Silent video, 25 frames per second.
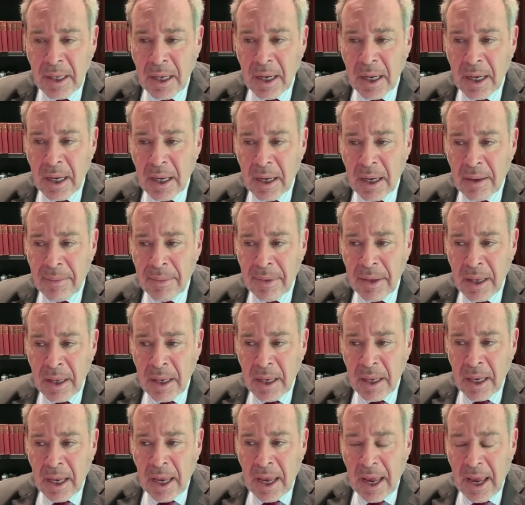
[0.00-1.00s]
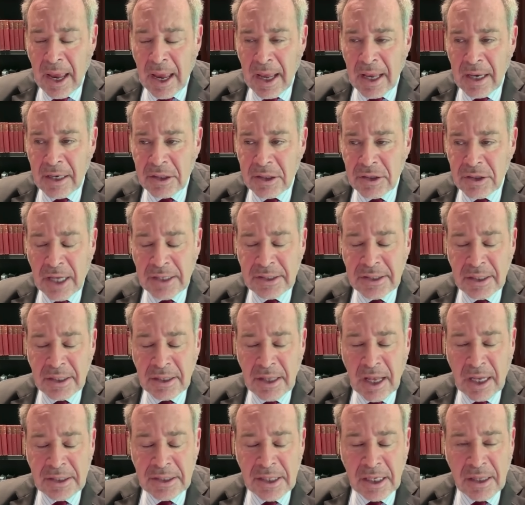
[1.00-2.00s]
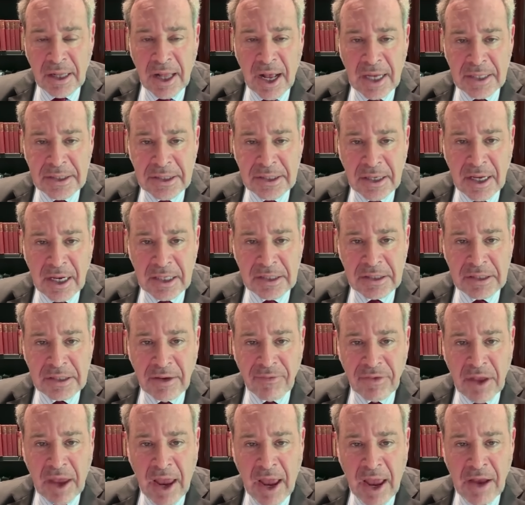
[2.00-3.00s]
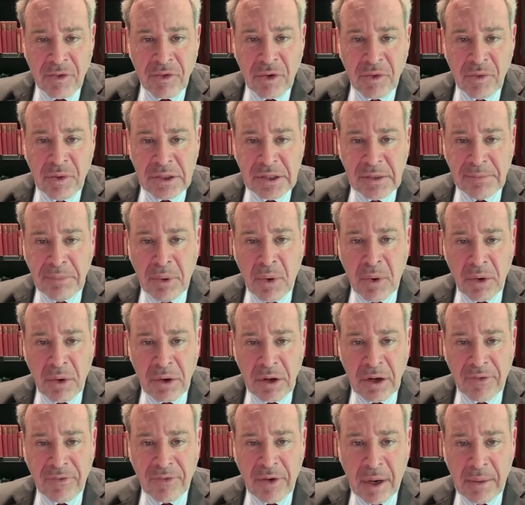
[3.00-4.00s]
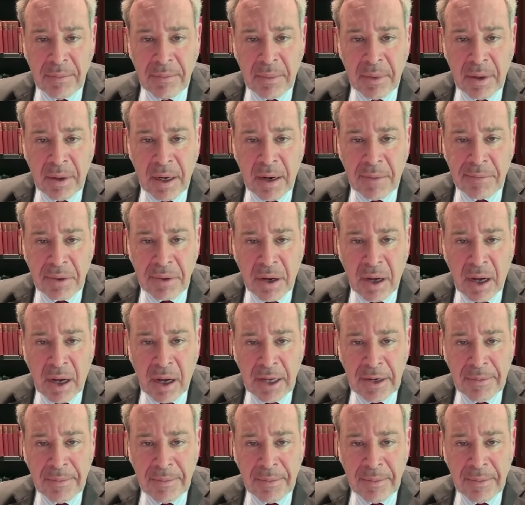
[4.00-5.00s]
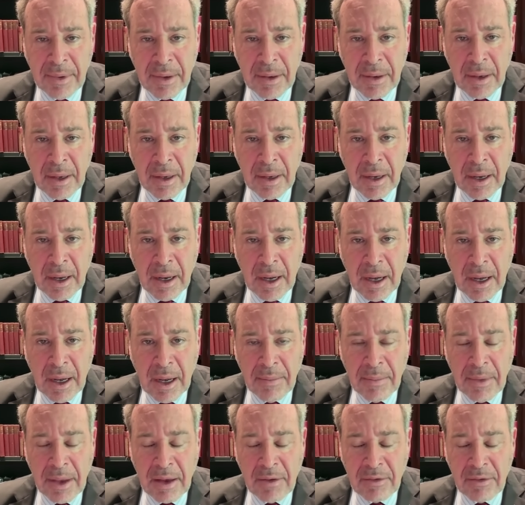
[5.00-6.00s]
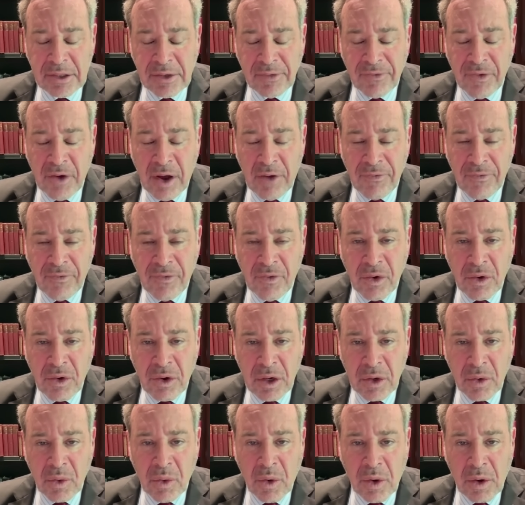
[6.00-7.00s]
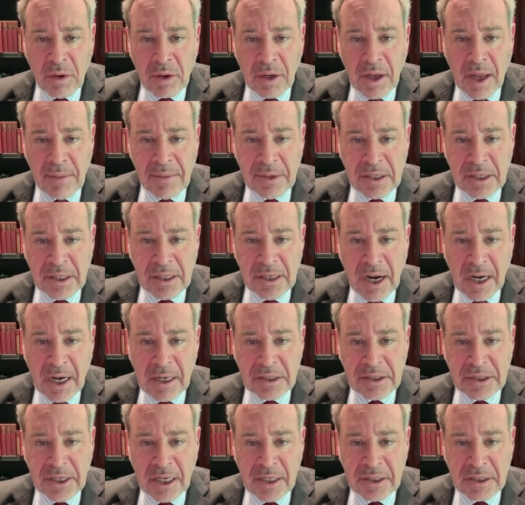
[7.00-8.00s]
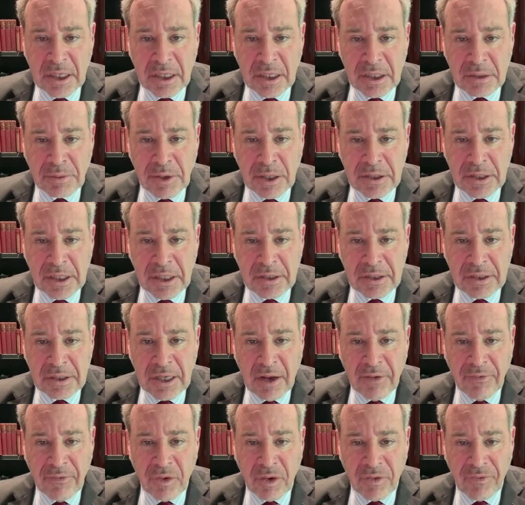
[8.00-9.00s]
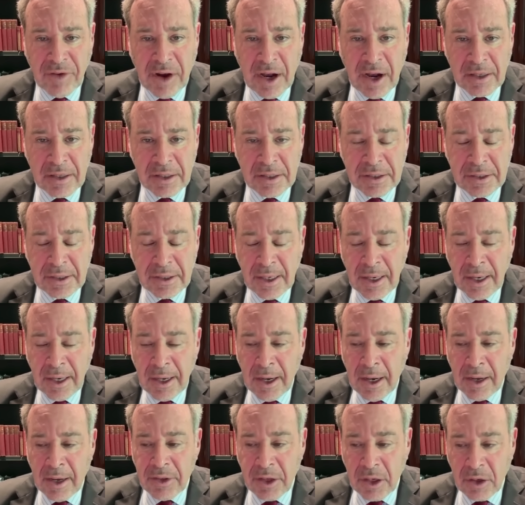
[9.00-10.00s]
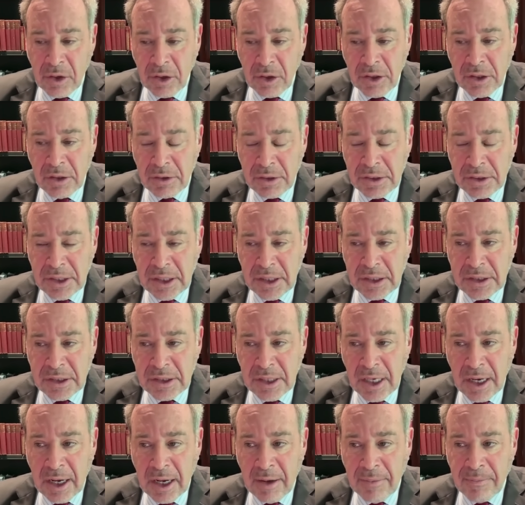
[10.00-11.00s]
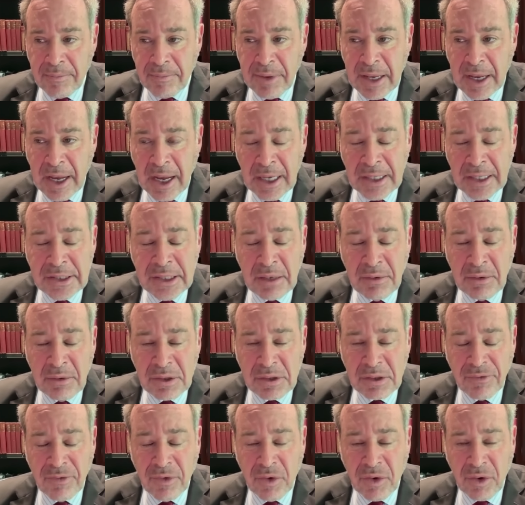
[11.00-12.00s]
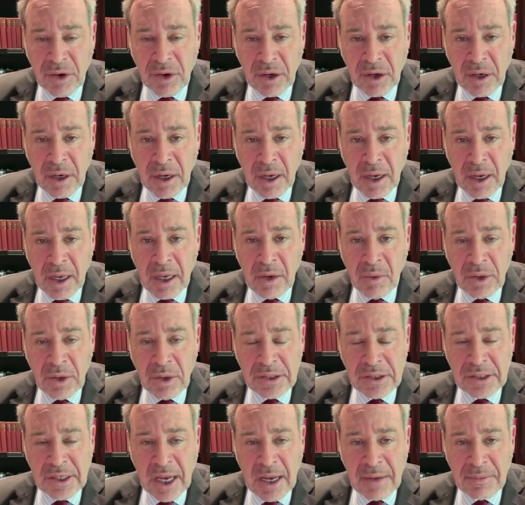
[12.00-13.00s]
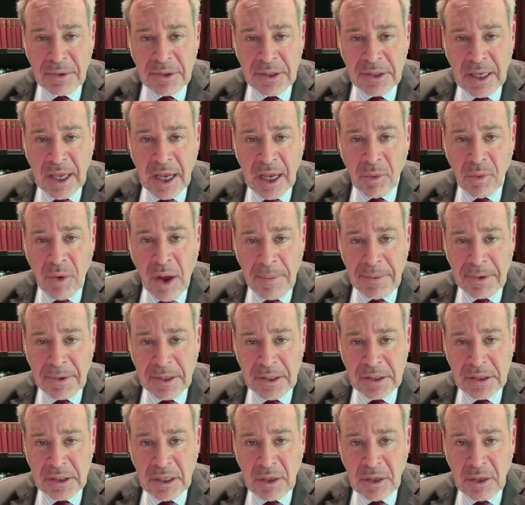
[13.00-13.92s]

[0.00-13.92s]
Um, and so that's a classic case of the hatred was imported from abroad. It was a foreign quarrel coming to the United States and expressing itself with violence. The good news is, because he was a foreigner, he wasn't able to get weapons.